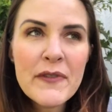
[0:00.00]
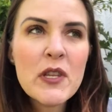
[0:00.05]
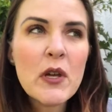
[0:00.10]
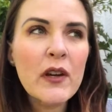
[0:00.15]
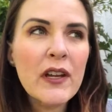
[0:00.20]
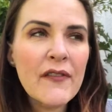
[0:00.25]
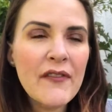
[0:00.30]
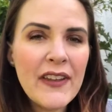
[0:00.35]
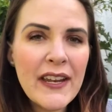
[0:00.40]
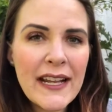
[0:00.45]
So
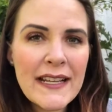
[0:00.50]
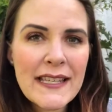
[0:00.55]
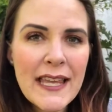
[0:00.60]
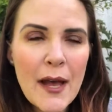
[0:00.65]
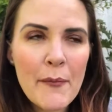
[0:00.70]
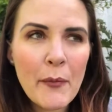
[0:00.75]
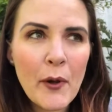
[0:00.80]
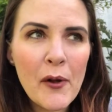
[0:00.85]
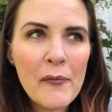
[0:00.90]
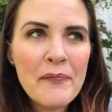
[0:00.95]
I'll give you an
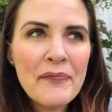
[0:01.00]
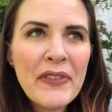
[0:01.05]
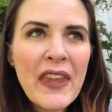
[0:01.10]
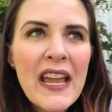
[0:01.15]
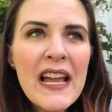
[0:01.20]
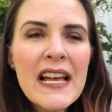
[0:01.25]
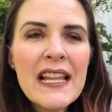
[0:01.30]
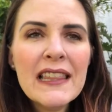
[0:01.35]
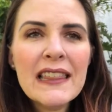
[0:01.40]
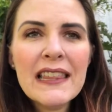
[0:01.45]
example.
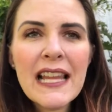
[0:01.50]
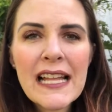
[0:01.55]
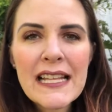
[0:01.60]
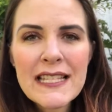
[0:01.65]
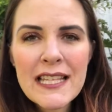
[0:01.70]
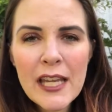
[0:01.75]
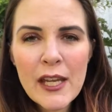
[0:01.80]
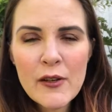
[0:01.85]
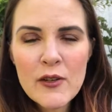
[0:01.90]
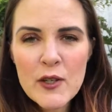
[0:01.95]

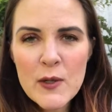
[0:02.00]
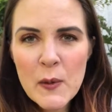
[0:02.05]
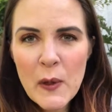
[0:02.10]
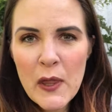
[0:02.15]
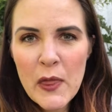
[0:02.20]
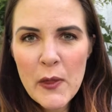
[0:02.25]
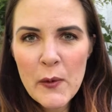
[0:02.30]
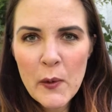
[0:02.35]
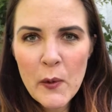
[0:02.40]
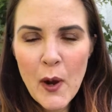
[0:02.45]
Let's say you just
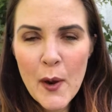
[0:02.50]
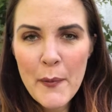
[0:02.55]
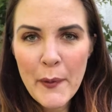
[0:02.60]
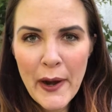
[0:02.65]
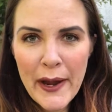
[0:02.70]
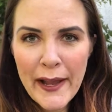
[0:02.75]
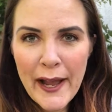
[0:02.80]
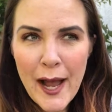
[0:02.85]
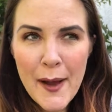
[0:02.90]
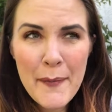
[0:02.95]
went through a
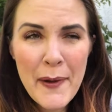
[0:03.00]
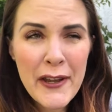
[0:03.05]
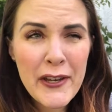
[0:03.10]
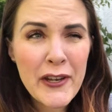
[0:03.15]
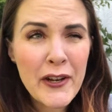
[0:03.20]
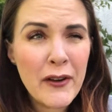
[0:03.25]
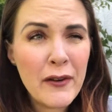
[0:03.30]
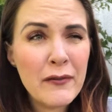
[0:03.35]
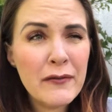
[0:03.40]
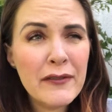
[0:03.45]
breakup
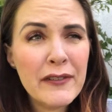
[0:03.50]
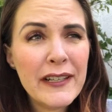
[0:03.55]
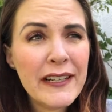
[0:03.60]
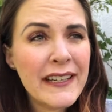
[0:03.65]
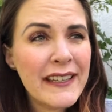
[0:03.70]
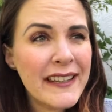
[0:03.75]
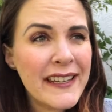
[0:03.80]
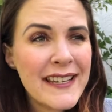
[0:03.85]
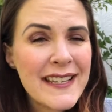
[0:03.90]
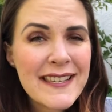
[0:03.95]
and you're
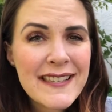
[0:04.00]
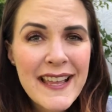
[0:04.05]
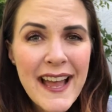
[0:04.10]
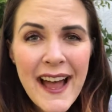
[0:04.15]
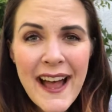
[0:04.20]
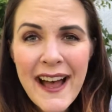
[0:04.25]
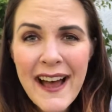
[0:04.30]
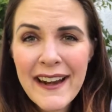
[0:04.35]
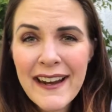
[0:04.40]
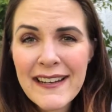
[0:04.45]
really
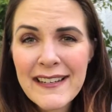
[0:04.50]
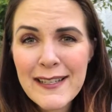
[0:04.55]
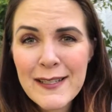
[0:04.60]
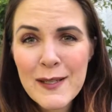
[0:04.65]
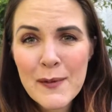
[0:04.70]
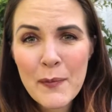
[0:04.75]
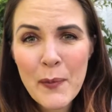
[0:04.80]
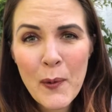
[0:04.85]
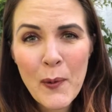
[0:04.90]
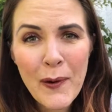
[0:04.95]
sad and
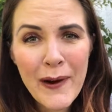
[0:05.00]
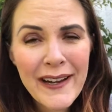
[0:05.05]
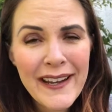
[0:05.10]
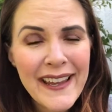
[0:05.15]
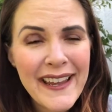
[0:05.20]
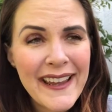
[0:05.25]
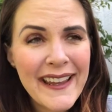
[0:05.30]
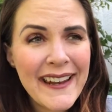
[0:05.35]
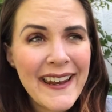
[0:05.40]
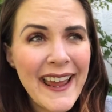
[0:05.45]

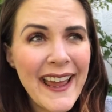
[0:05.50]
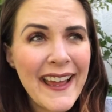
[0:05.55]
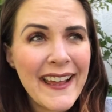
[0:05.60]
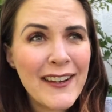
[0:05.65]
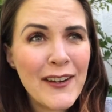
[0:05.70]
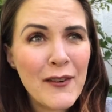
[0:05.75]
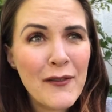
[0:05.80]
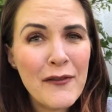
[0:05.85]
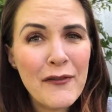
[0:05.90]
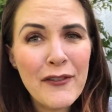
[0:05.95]
disappointed
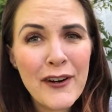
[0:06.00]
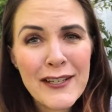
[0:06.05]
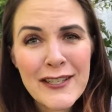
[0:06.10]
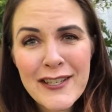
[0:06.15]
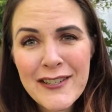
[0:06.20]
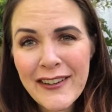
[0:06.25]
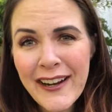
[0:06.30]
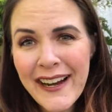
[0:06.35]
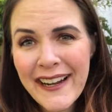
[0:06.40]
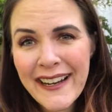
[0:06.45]
and you're
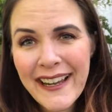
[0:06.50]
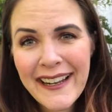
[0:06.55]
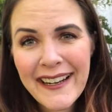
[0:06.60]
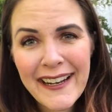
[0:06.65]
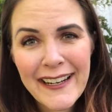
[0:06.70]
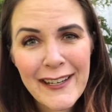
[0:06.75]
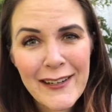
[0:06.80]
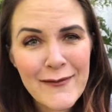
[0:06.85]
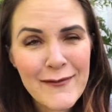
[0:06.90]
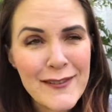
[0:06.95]

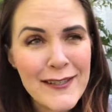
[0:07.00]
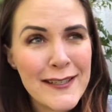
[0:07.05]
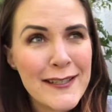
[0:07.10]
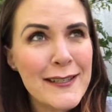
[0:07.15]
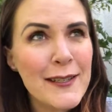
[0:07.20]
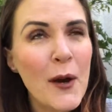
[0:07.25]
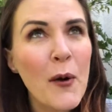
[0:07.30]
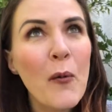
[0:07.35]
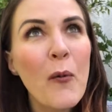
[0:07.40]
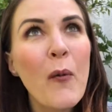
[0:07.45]
frustrated and you
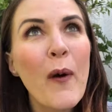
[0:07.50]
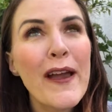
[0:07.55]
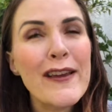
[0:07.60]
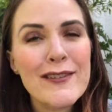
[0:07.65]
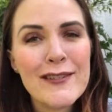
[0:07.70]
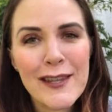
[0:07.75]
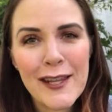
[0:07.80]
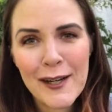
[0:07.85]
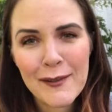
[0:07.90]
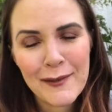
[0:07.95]
just so
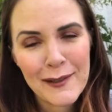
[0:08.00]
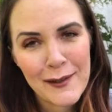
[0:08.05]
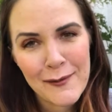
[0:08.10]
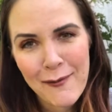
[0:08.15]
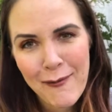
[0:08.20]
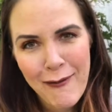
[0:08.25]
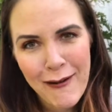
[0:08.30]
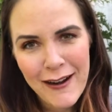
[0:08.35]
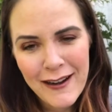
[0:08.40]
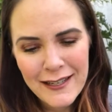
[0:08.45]
wish that it would
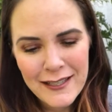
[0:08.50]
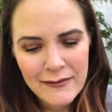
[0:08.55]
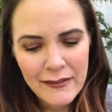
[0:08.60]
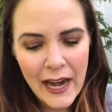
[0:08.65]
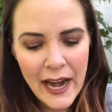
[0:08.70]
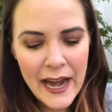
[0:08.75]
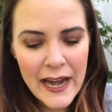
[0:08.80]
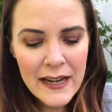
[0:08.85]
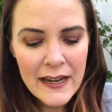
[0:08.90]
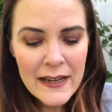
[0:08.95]
have worked,
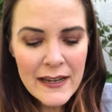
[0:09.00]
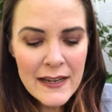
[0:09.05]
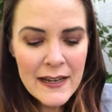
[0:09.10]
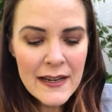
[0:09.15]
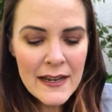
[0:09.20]
right?